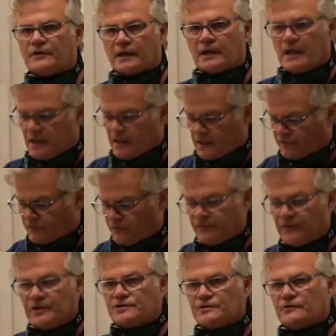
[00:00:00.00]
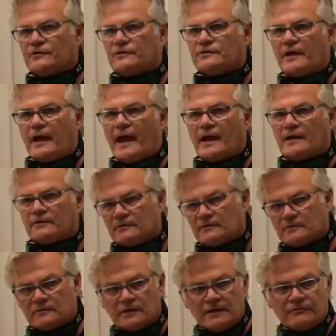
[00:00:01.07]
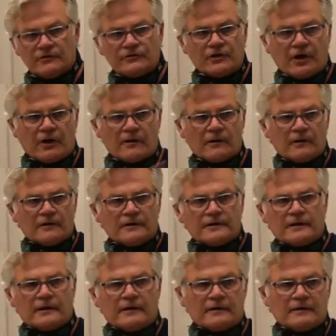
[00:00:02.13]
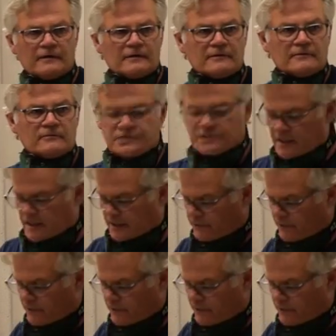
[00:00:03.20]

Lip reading: If the finish is intact, leave it there. What you got today?